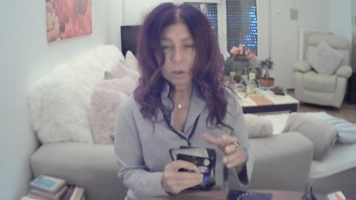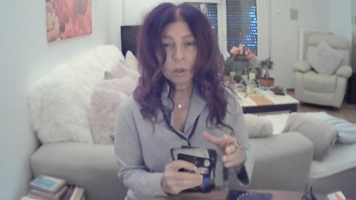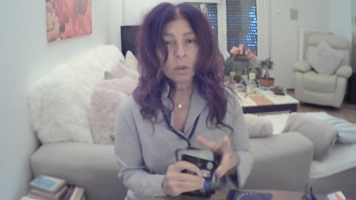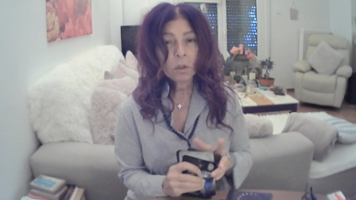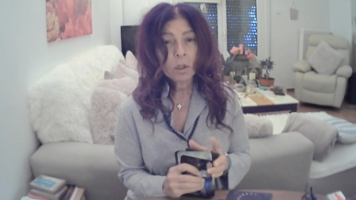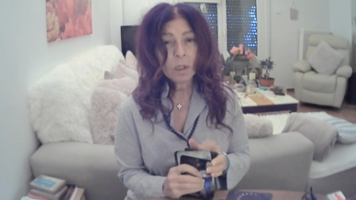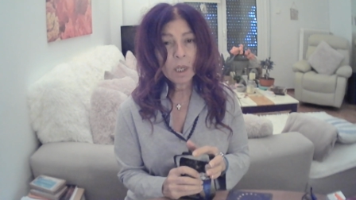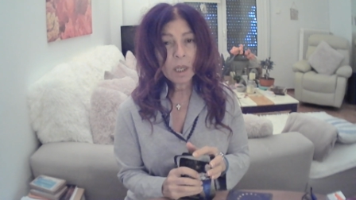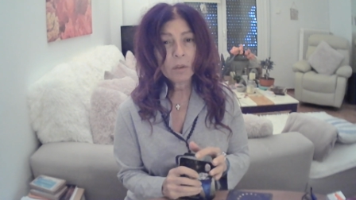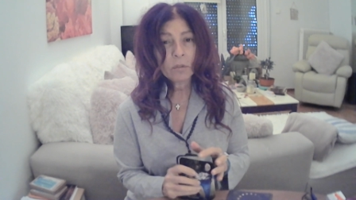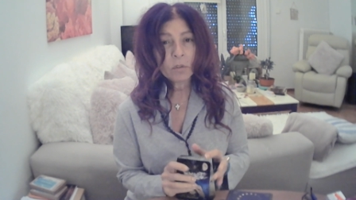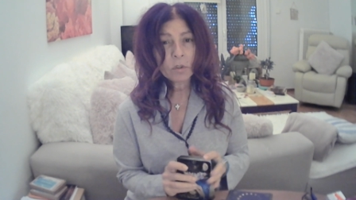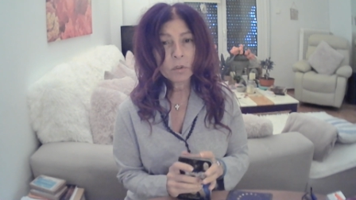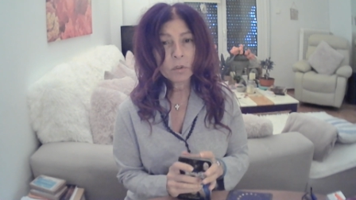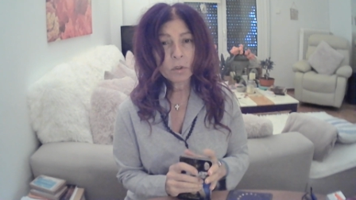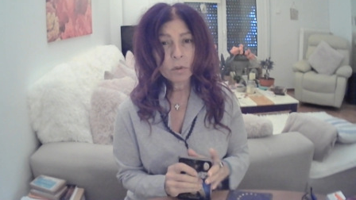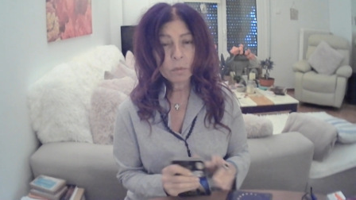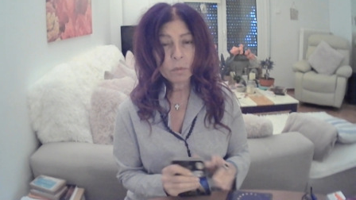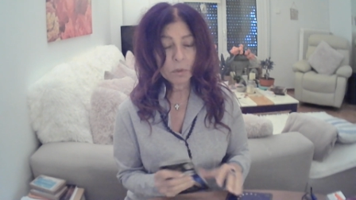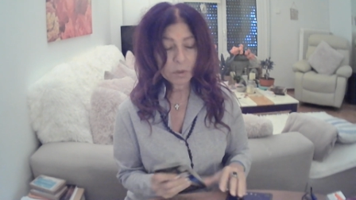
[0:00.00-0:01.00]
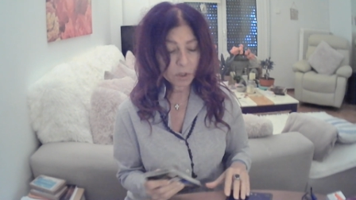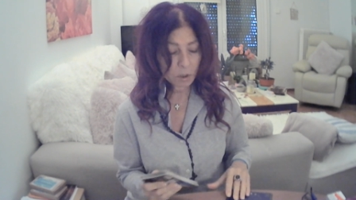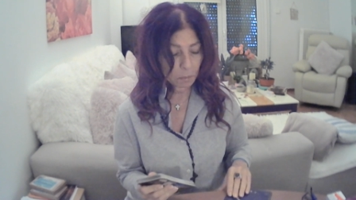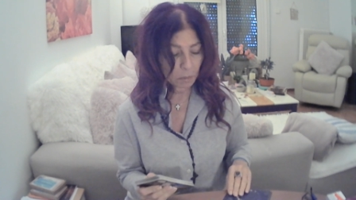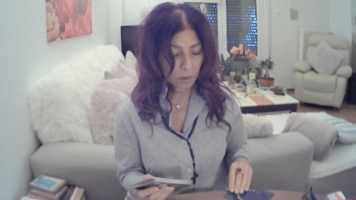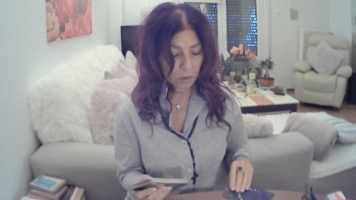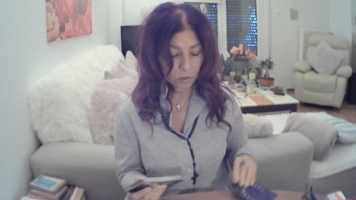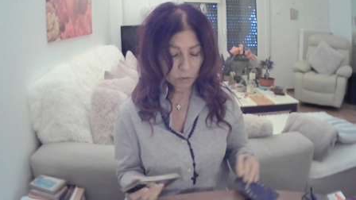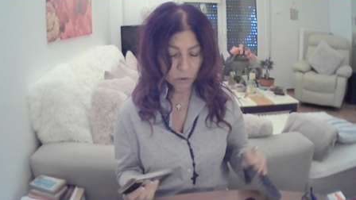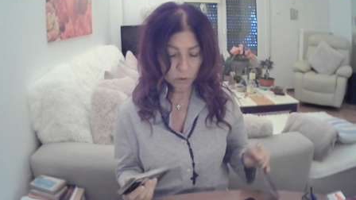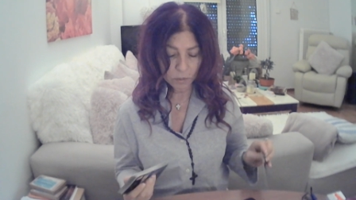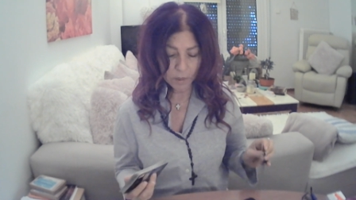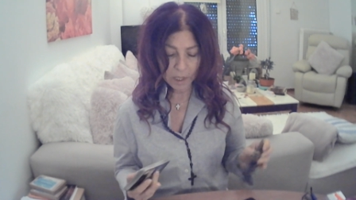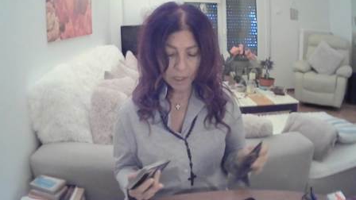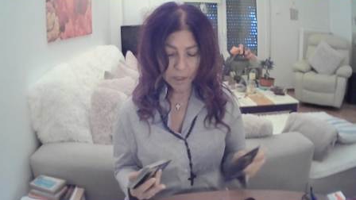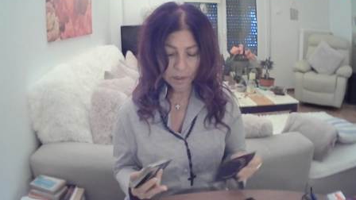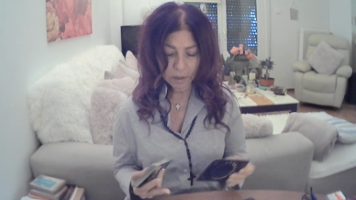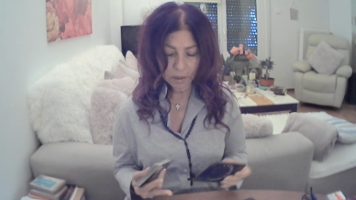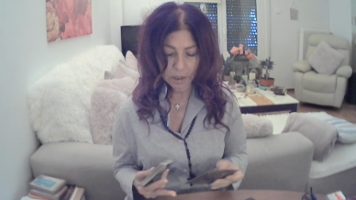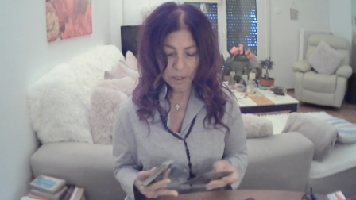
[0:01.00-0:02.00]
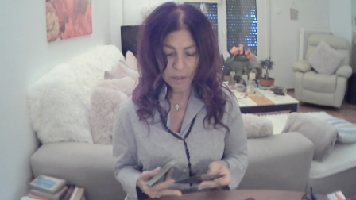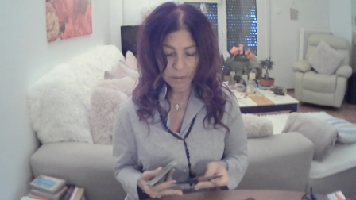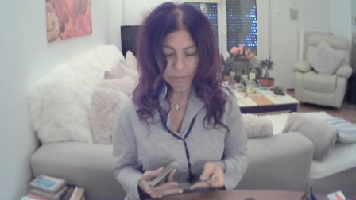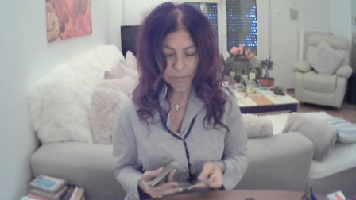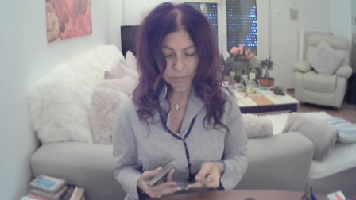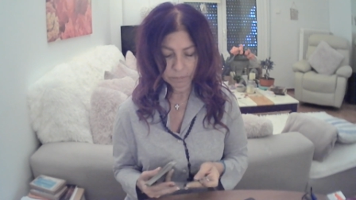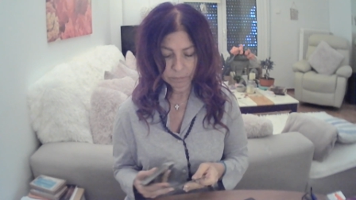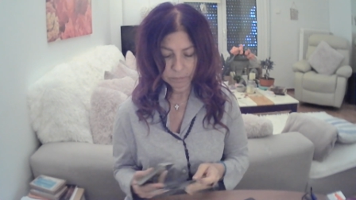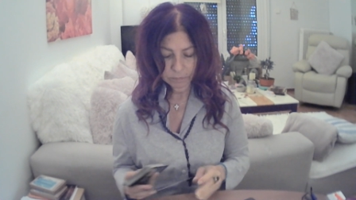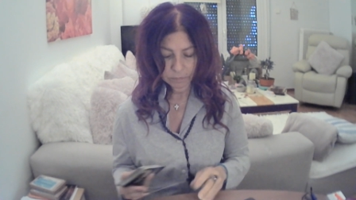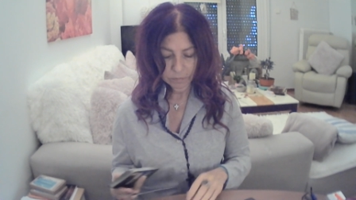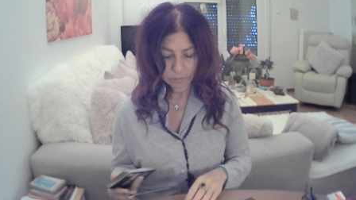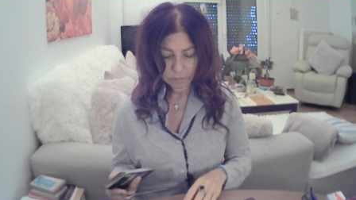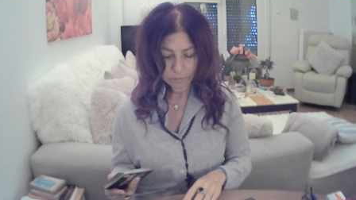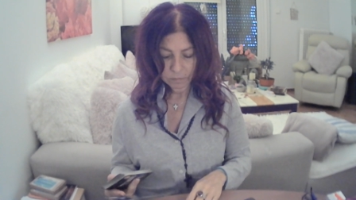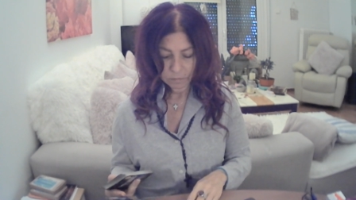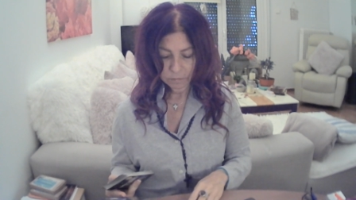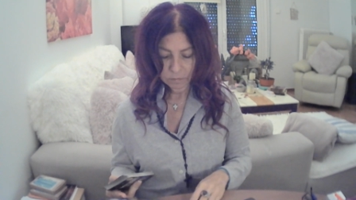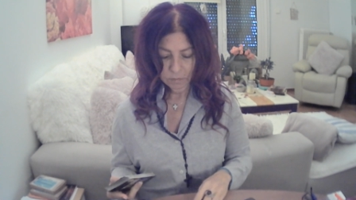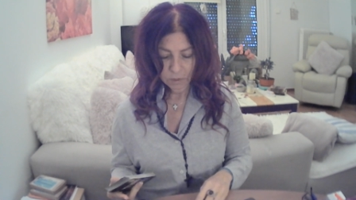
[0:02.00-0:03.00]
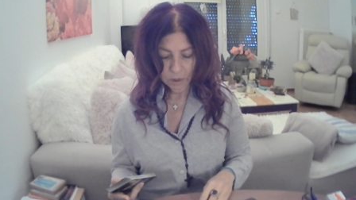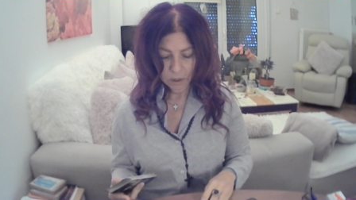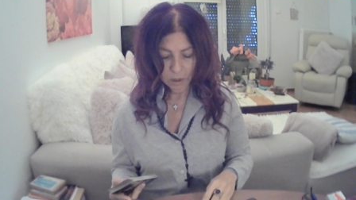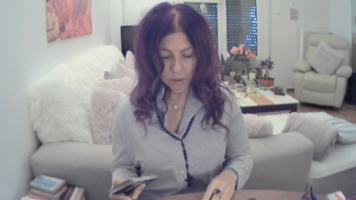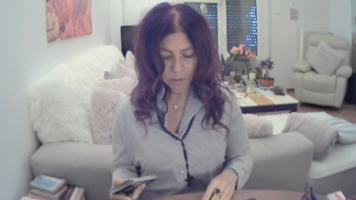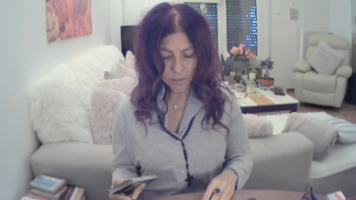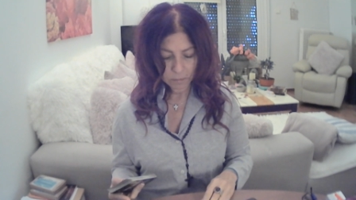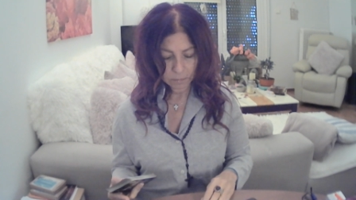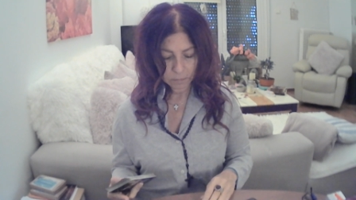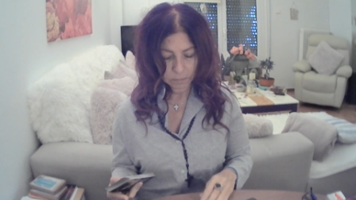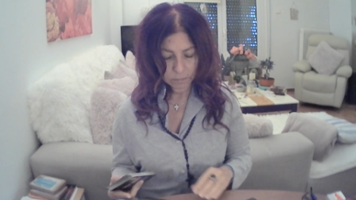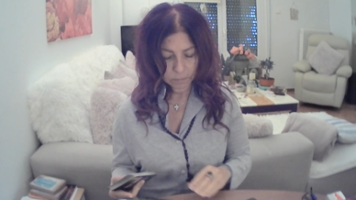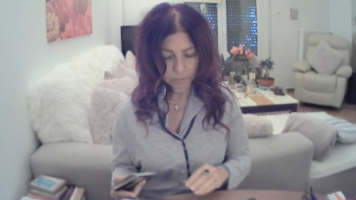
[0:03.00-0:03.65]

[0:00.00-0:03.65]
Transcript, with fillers: Could have to do with spirituality here.